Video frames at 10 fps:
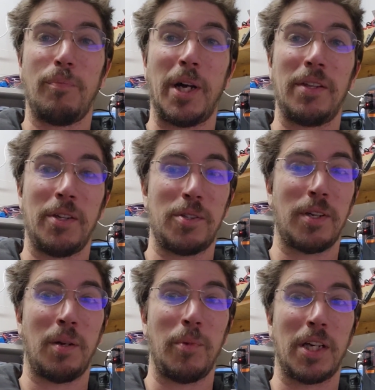by this
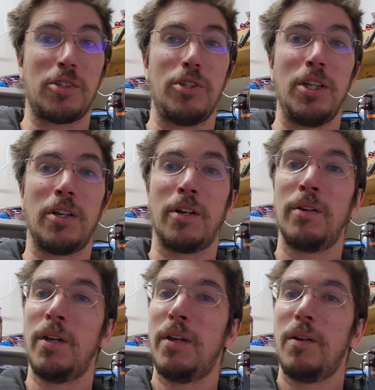time next year,
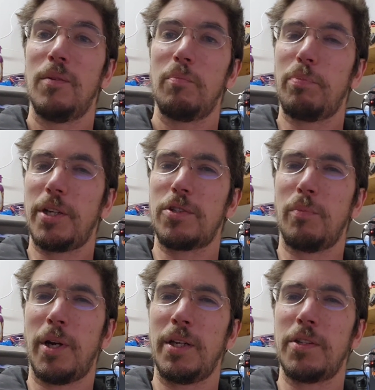plus or
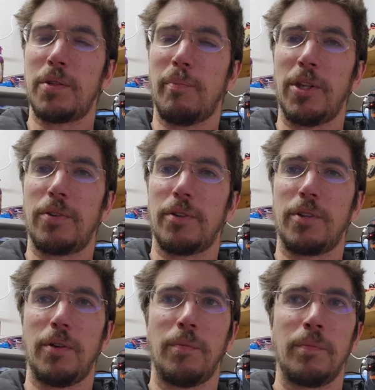minus a month or two.